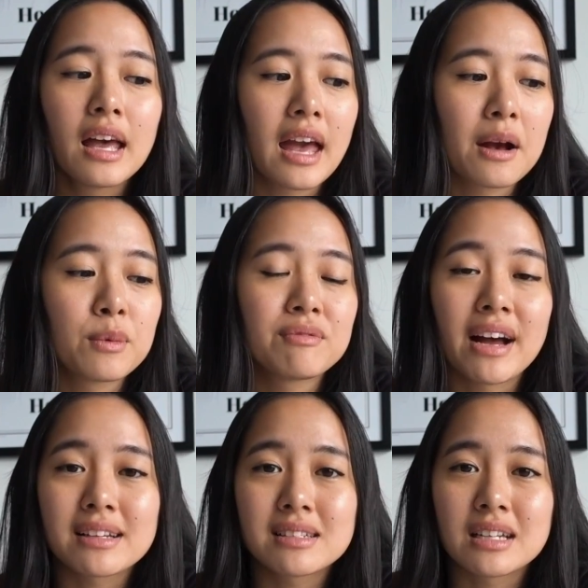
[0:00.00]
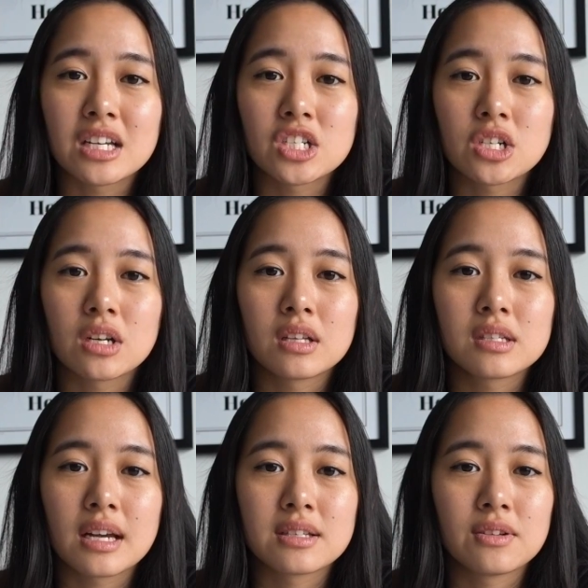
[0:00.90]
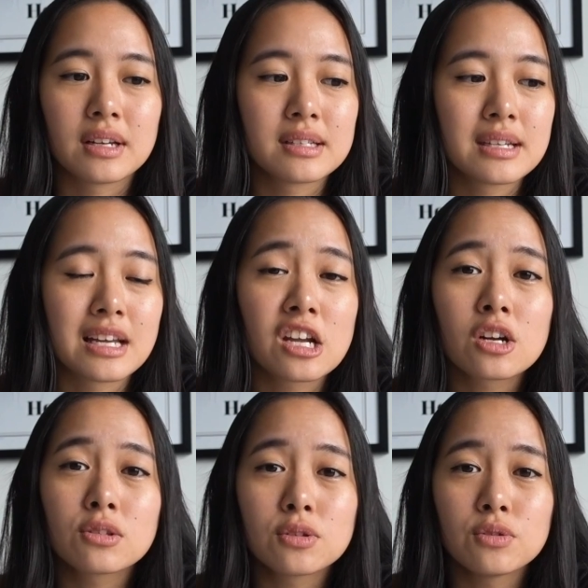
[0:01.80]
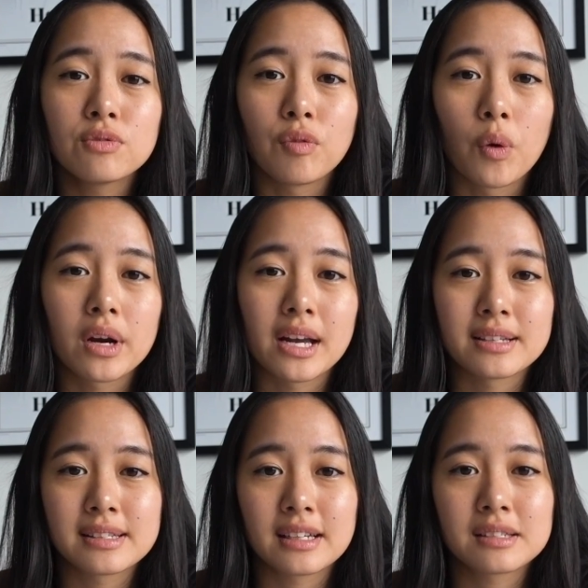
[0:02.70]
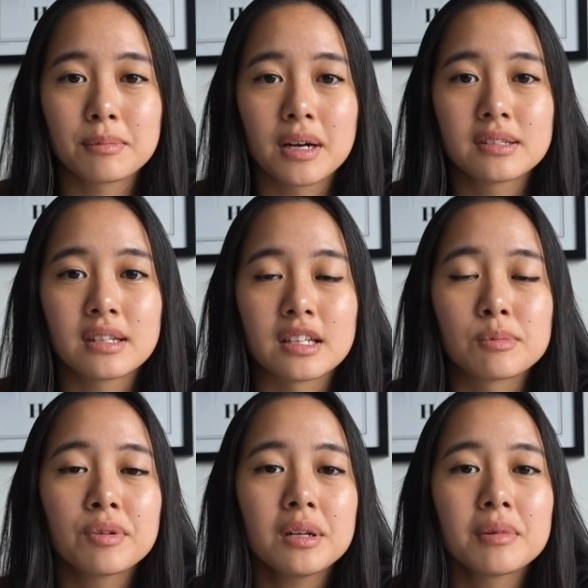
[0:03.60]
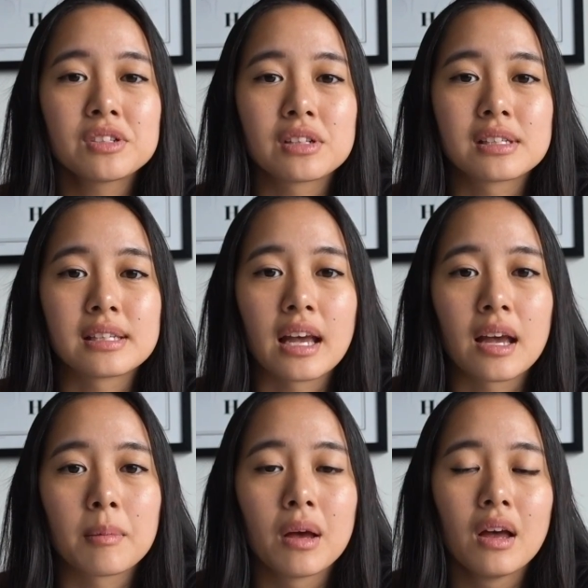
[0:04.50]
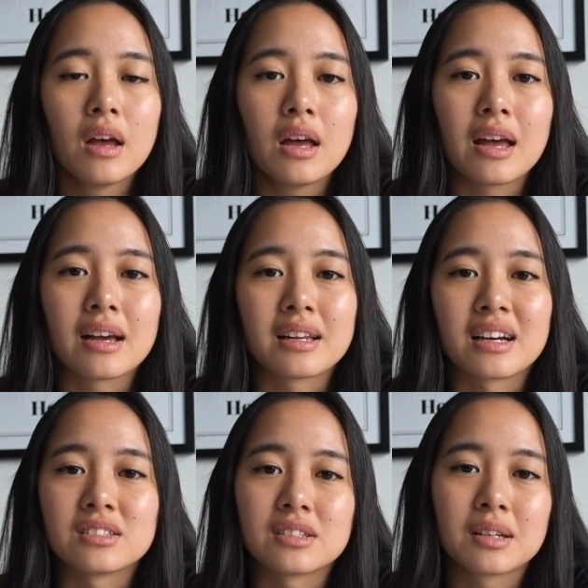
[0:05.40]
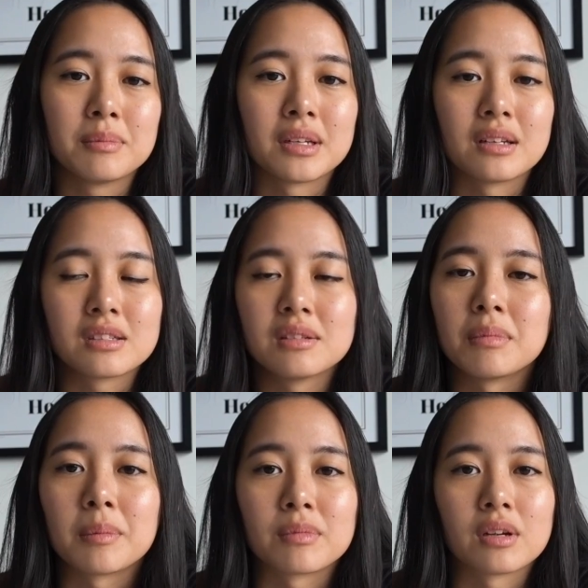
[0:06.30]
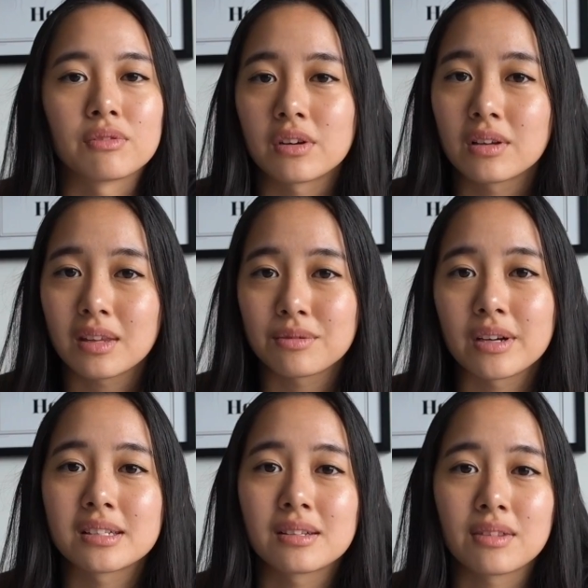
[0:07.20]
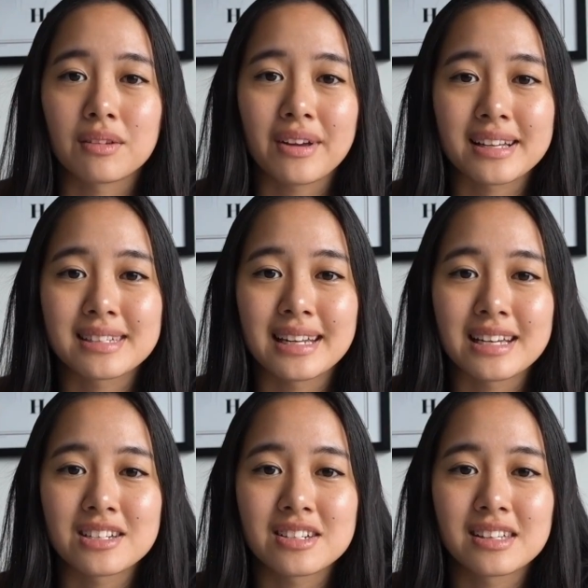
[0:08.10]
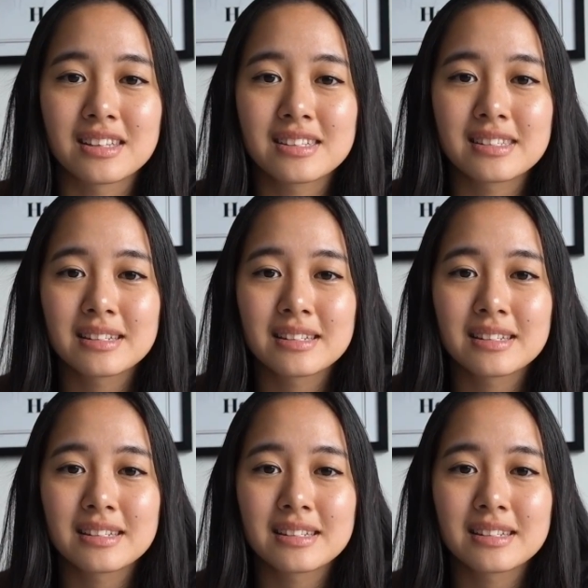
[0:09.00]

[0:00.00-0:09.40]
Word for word: And with vaccinations, as you can see here, two, four, and six months is pretty much the same, and I just committed to memory for the rest of the vaccinations.